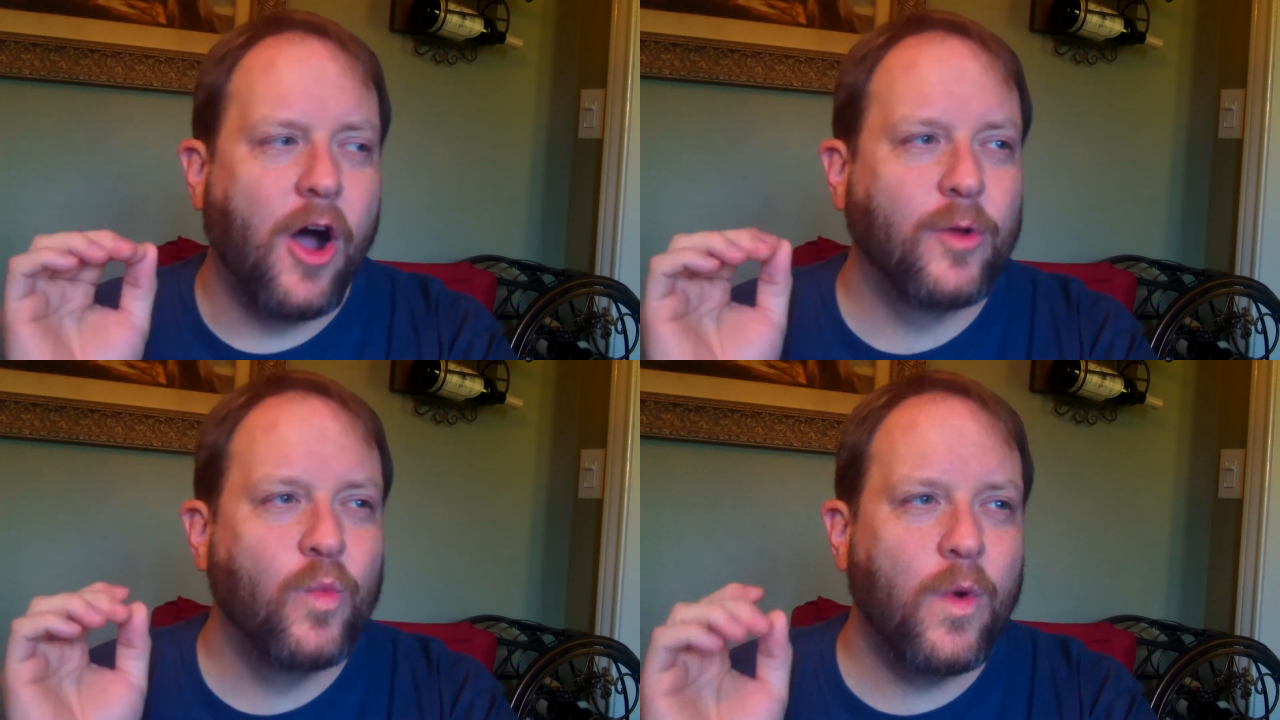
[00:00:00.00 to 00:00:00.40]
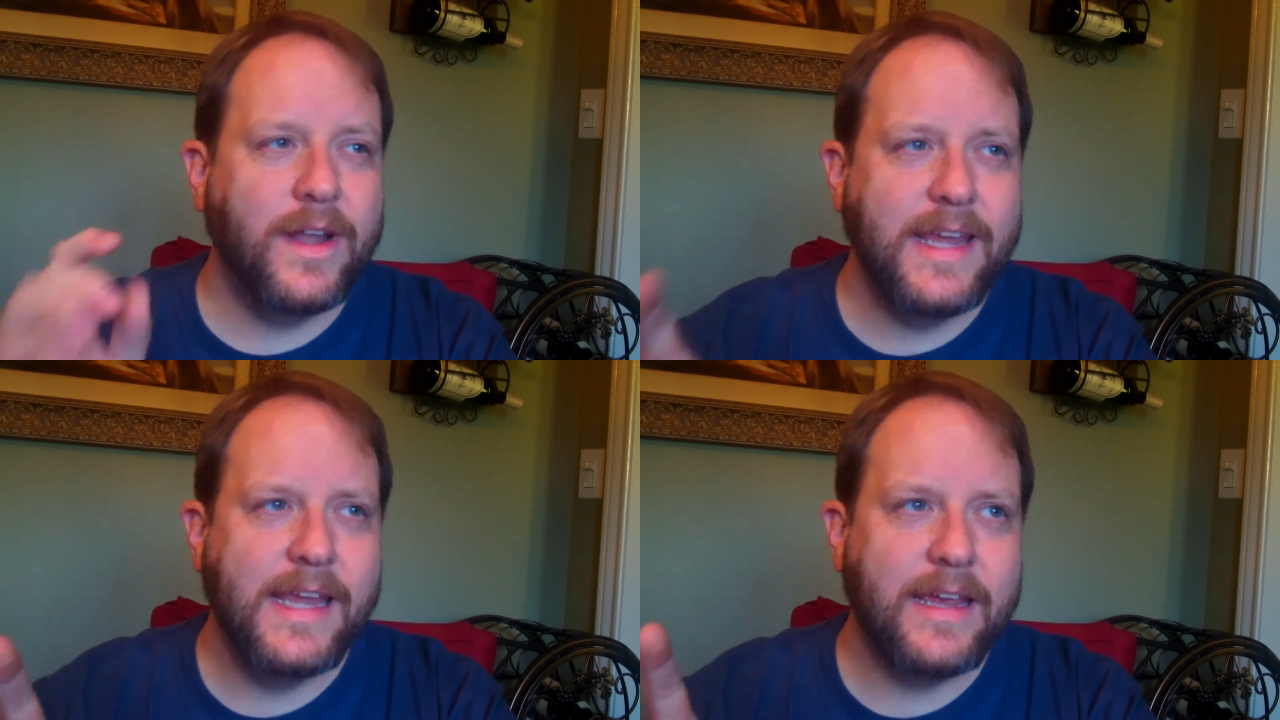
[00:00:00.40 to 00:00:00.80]
On
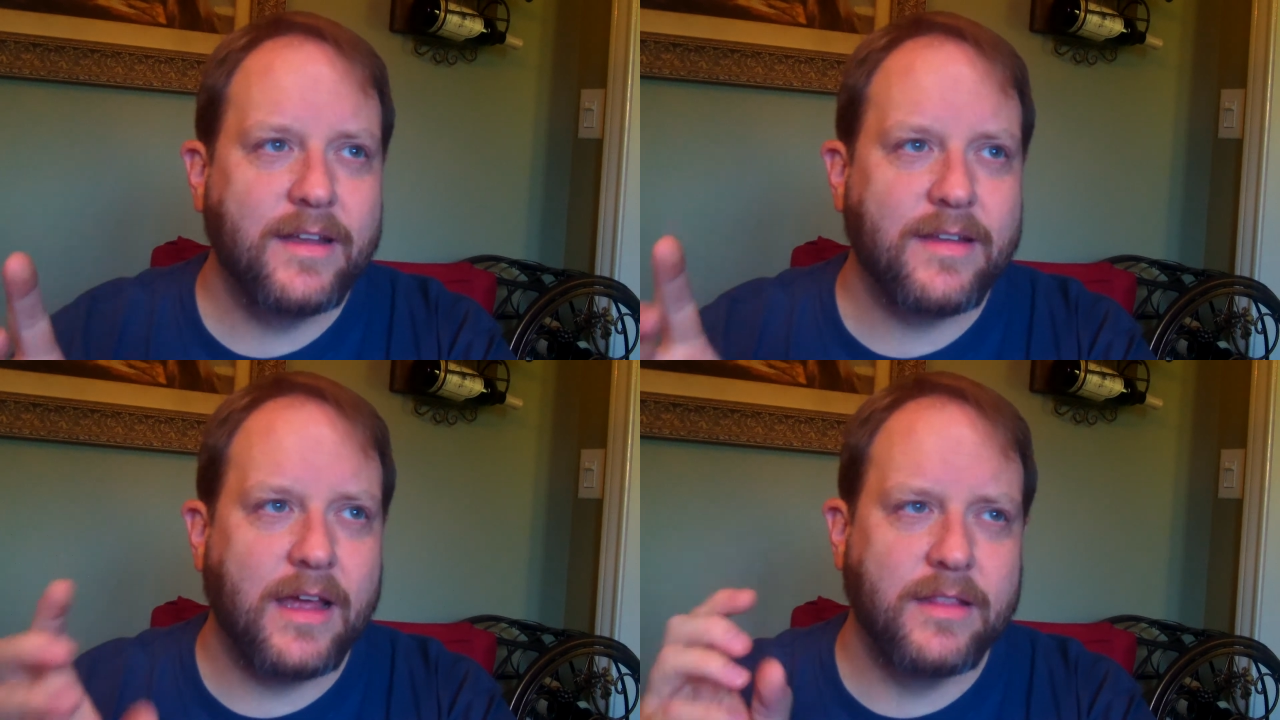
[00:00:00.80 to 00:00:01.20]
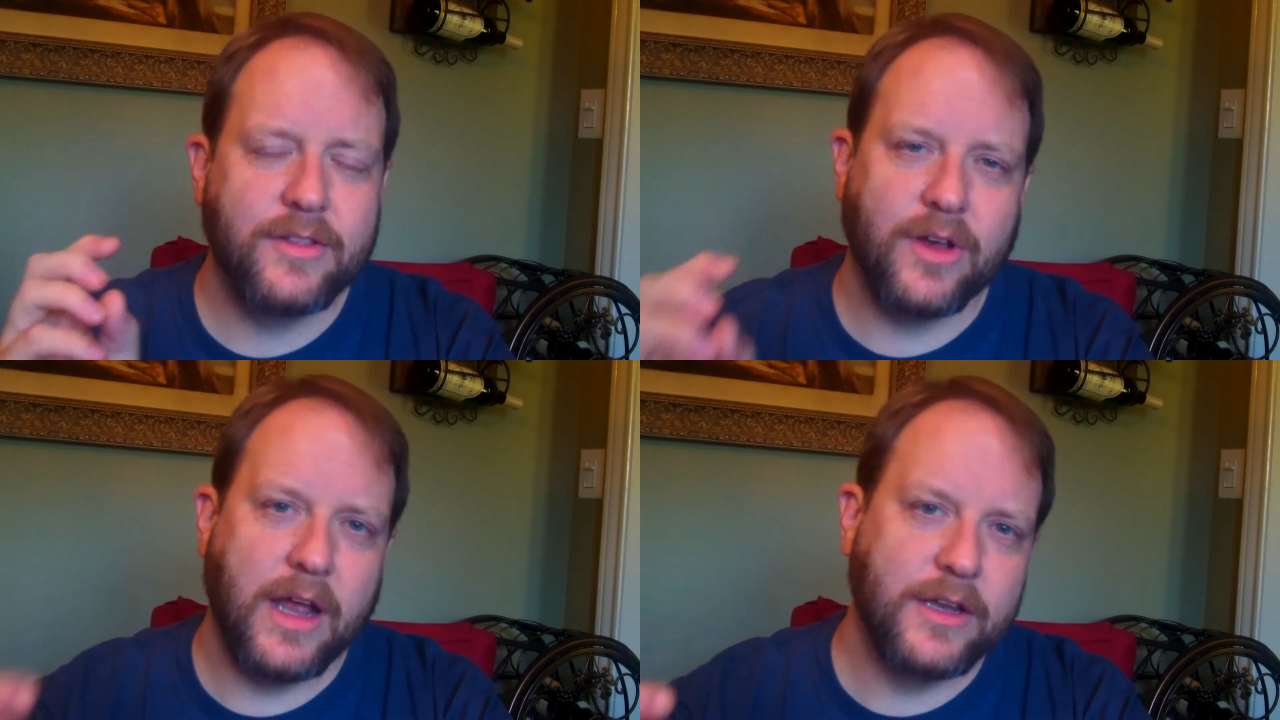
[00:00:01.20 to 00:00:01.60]
one hand, I
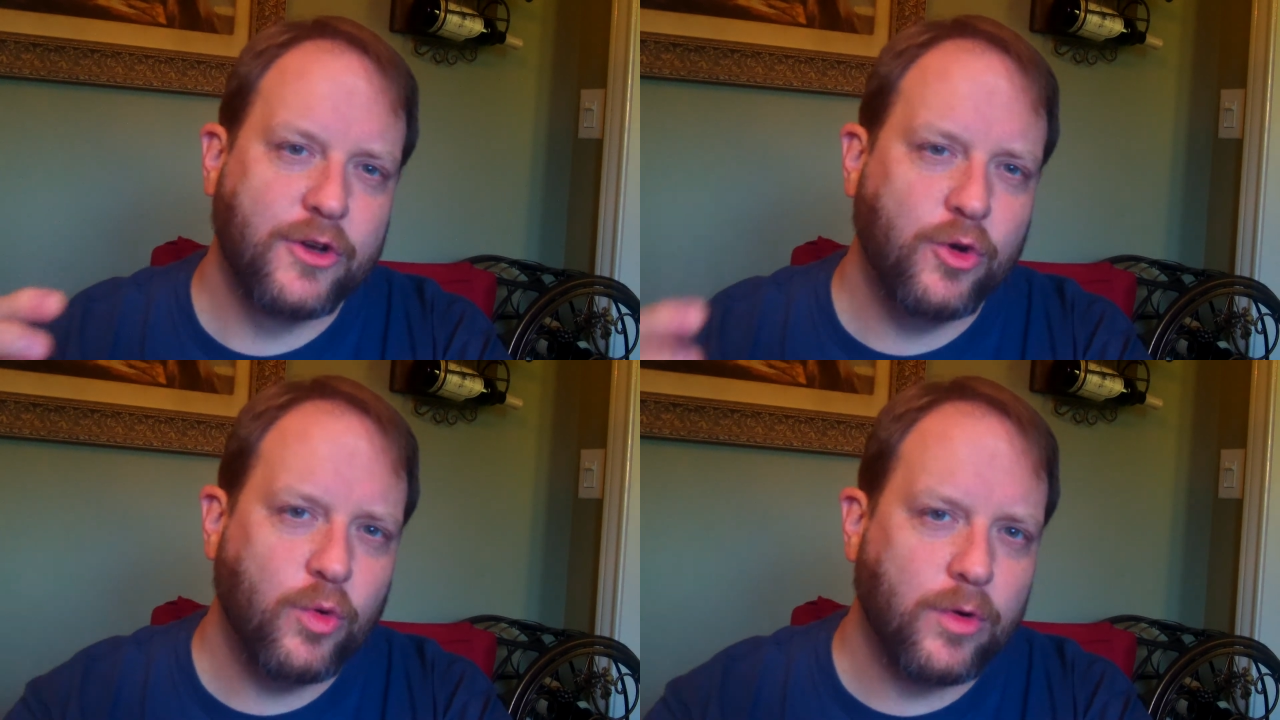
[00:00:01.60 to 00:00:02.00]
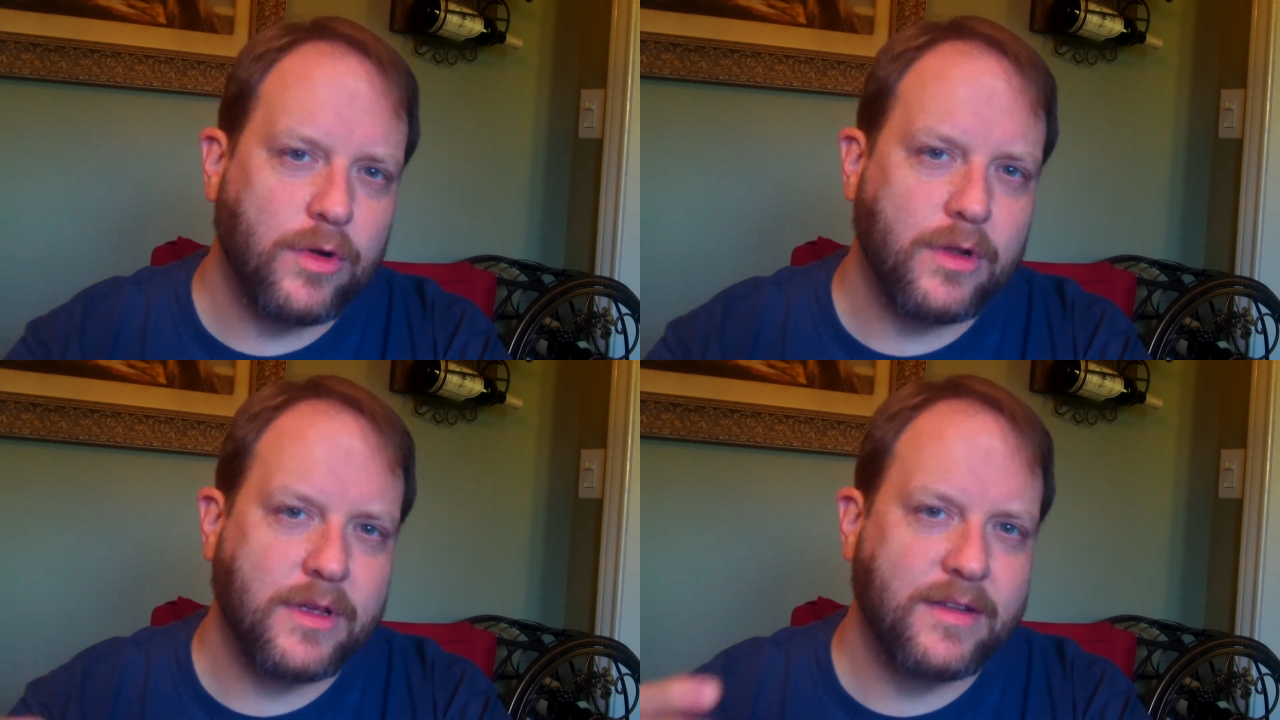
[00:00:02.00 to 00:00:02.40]
think they're kind of cool